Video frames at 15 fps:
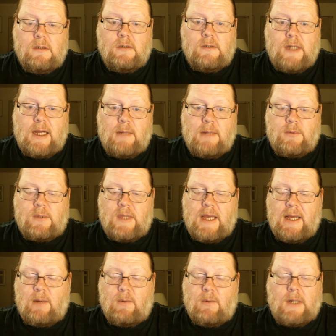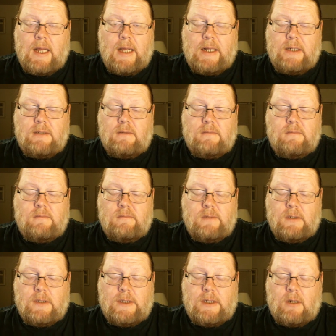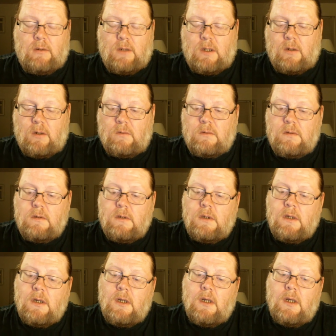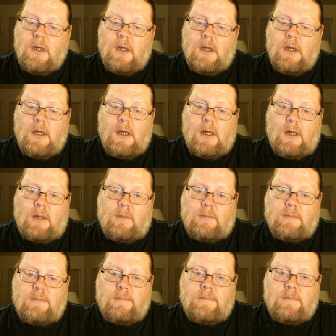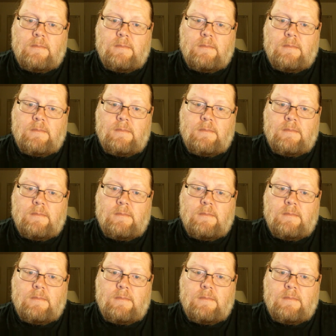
jives with that one, I really don't know.